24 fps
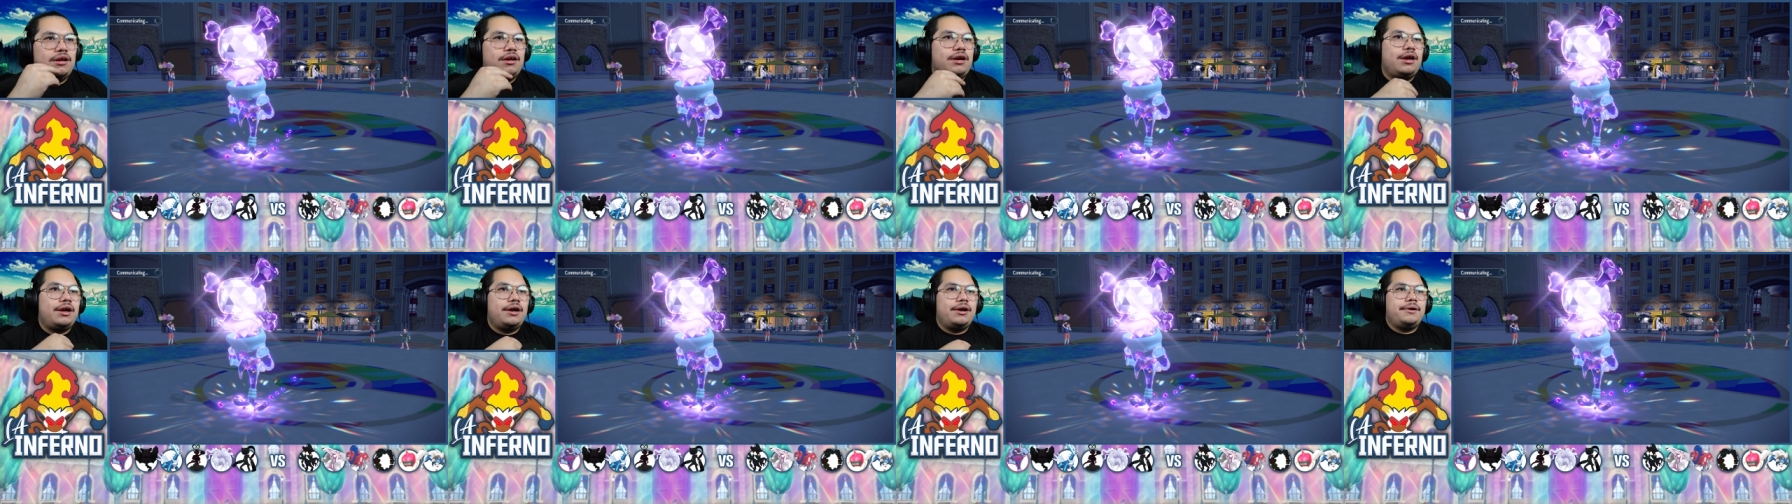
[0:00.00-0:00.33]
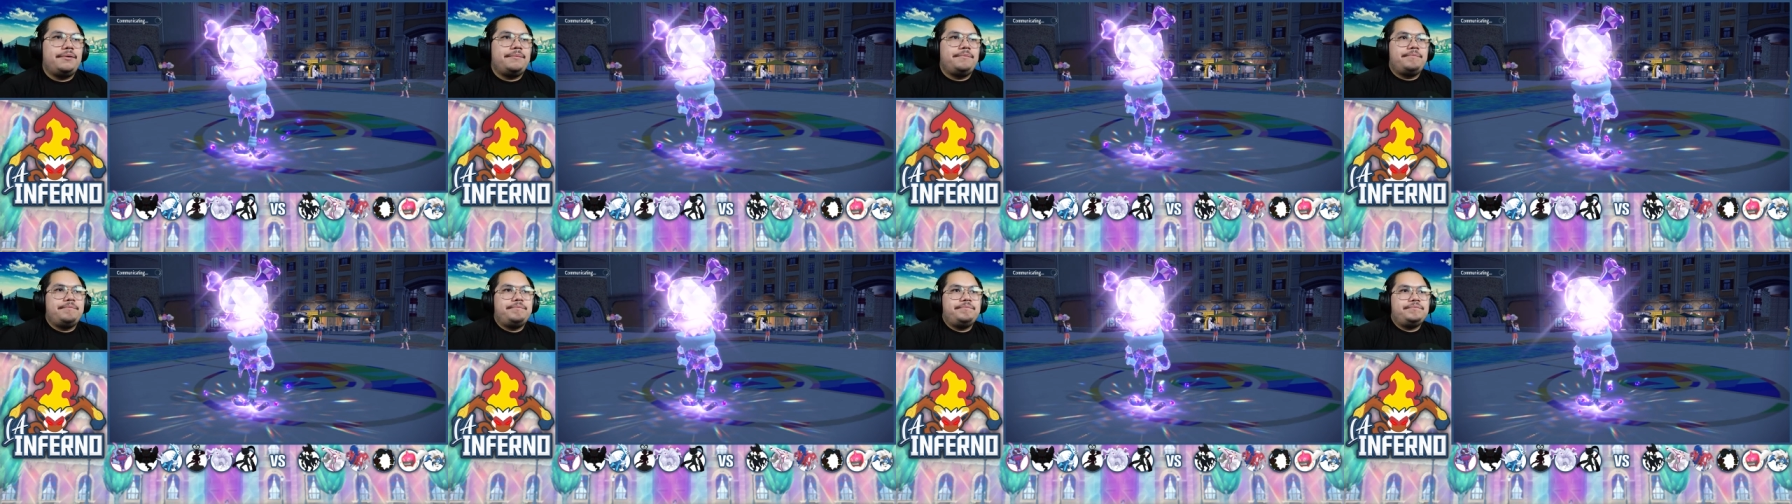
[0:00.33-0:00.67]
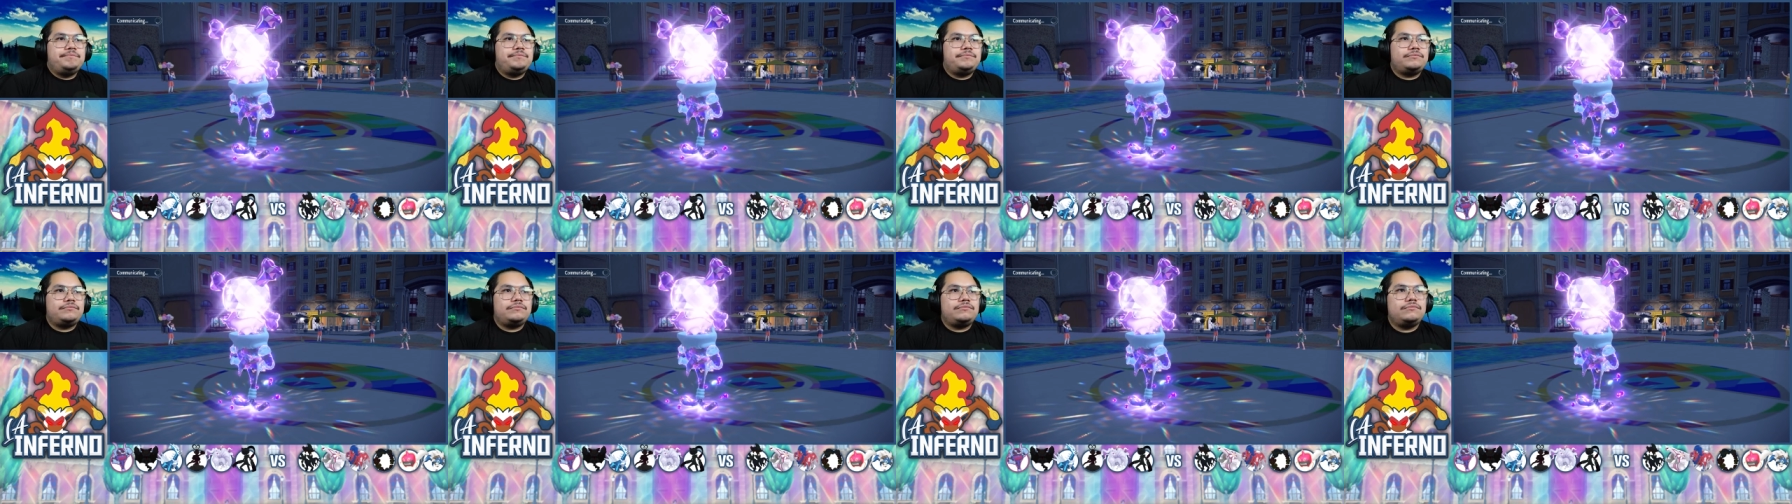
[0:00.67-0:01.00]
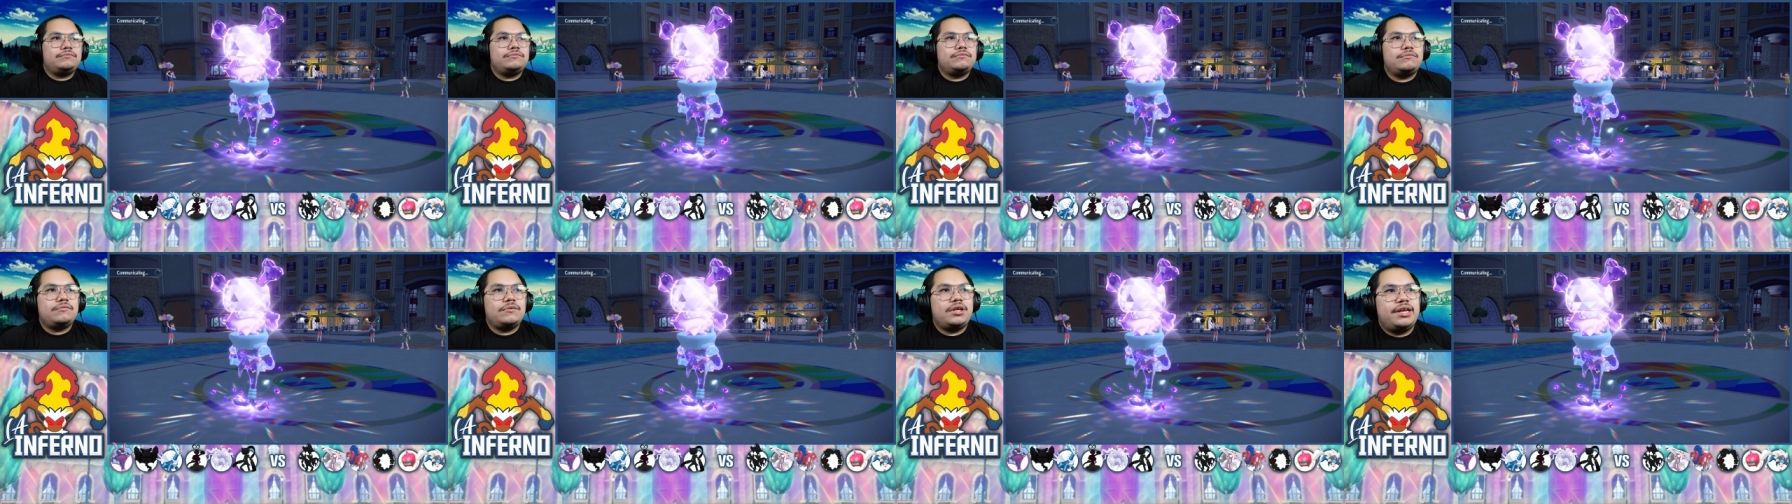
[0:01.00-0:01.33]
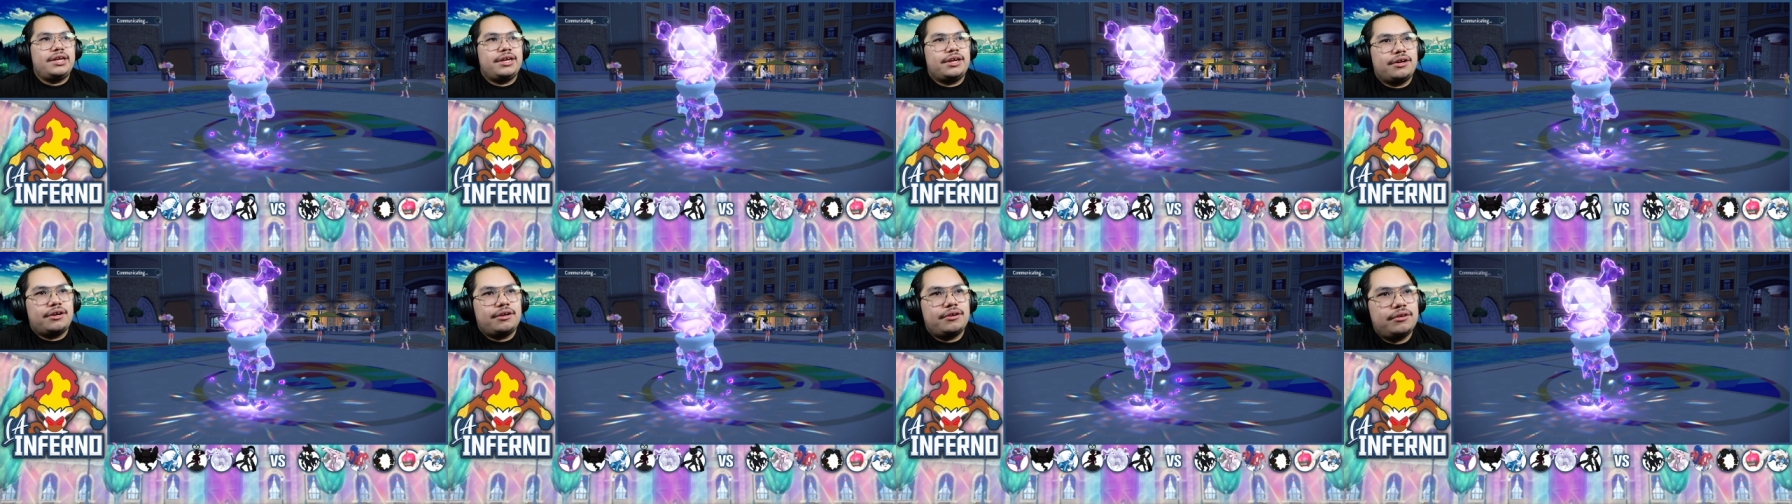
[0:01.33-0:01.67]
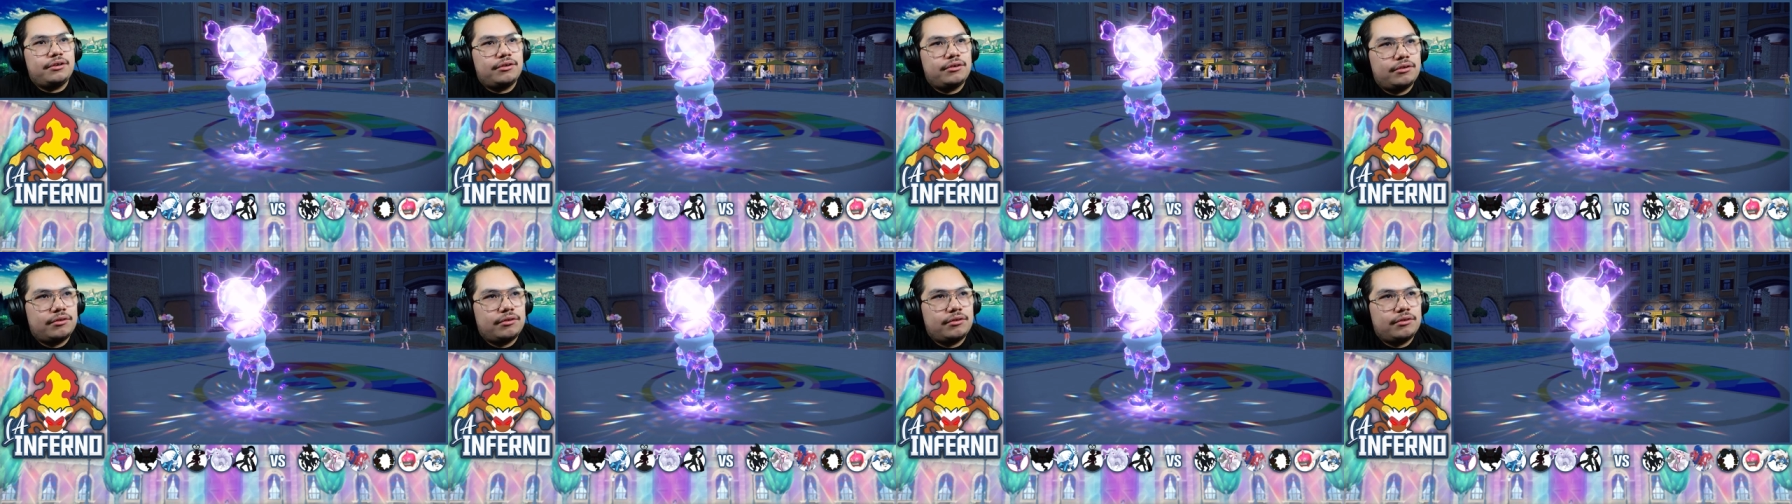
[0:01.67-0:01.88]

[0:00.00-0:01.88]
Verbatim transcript: Um, here